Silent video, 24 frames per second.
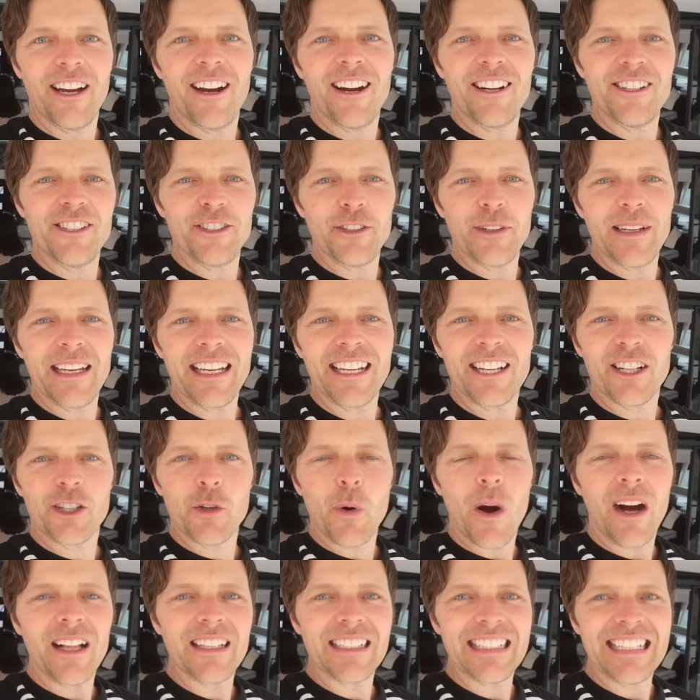are doing
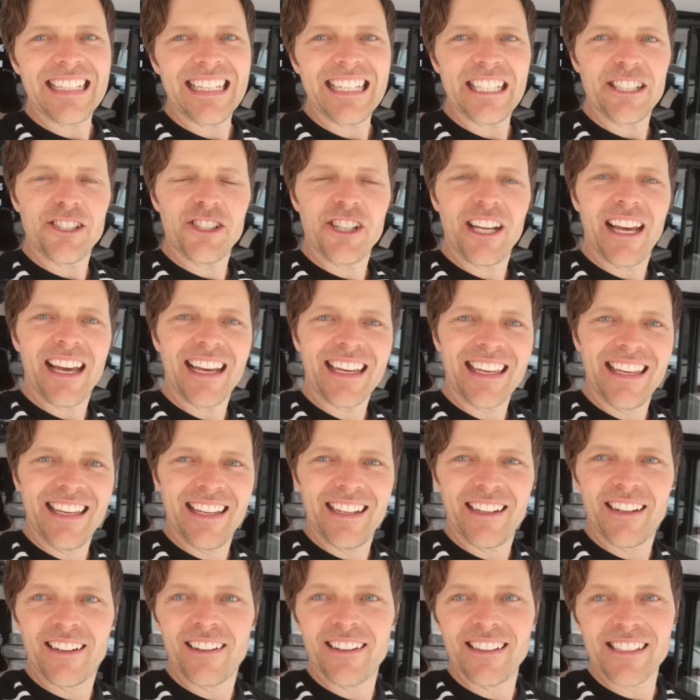quality check
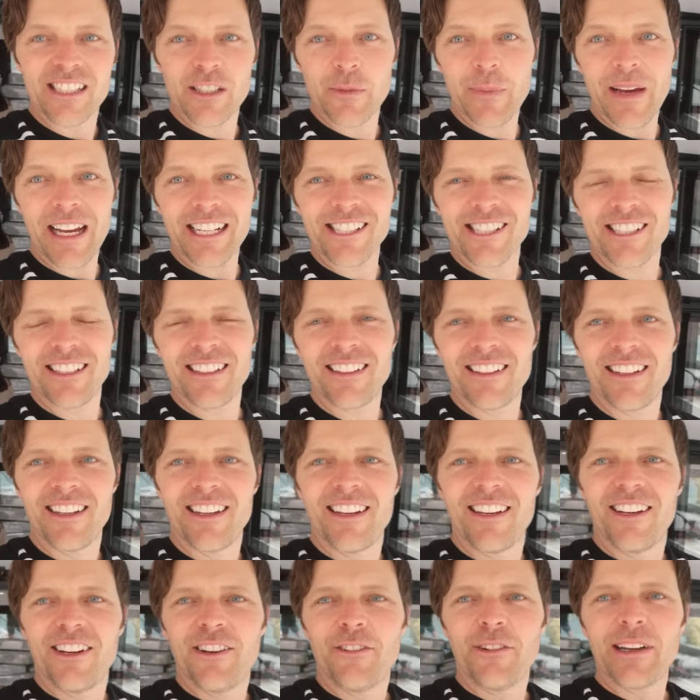here, inspection.
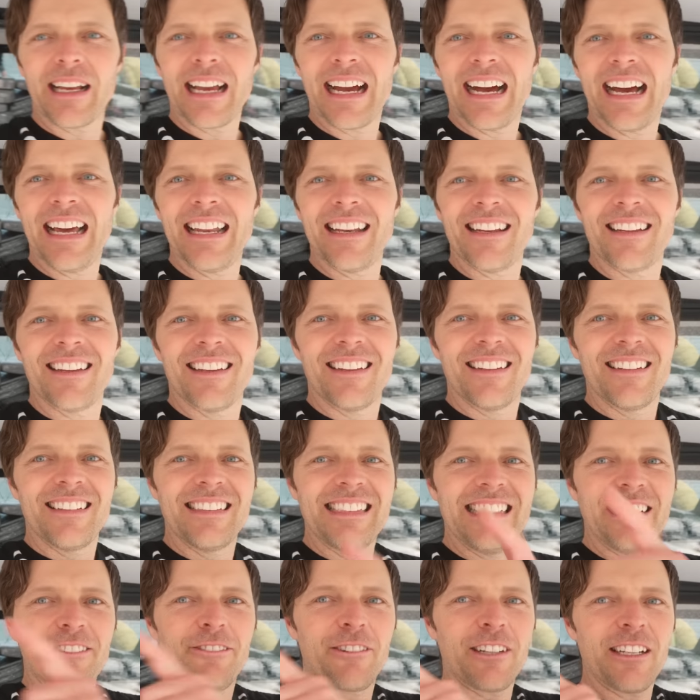We got
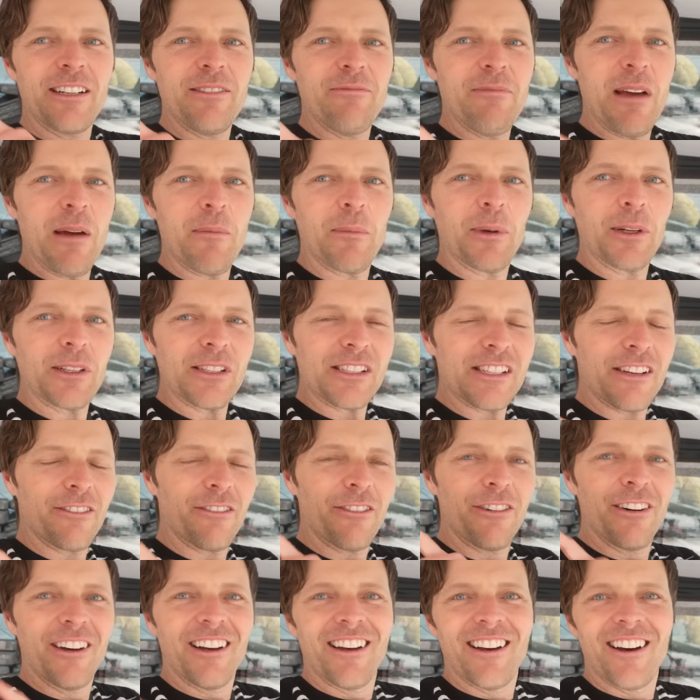different members of
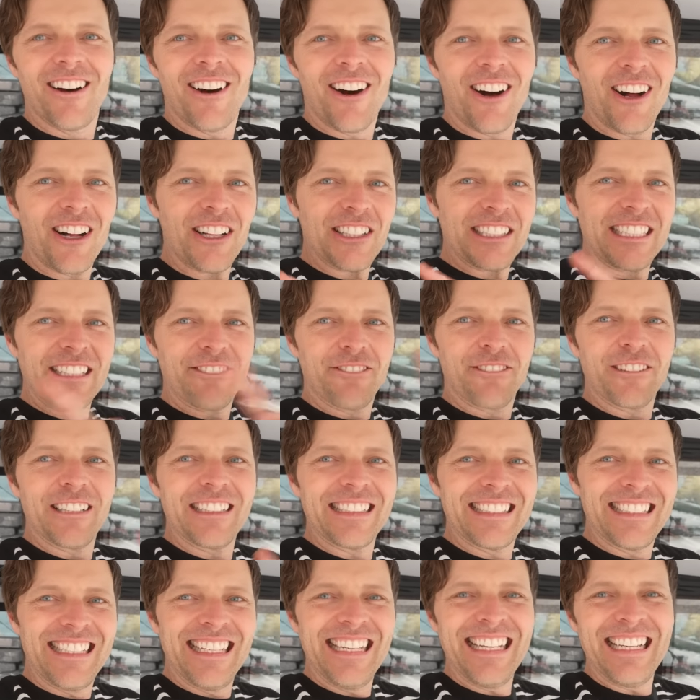all
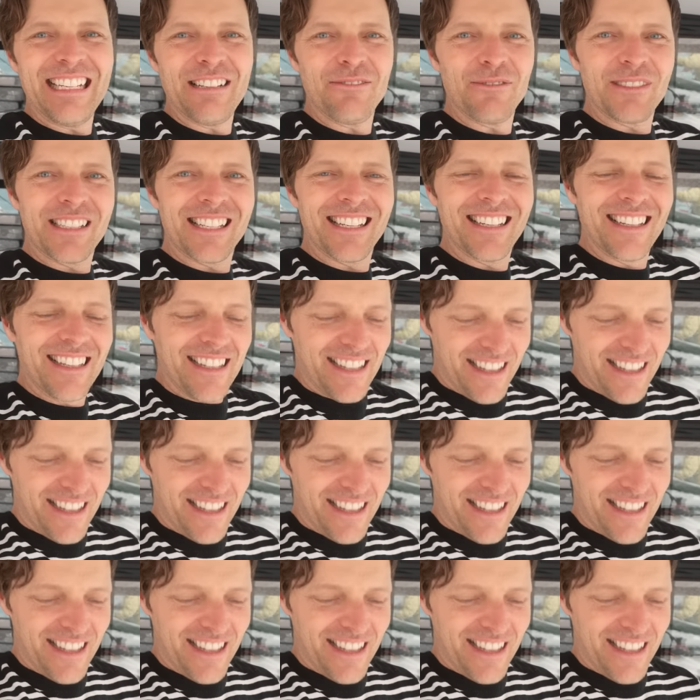different teams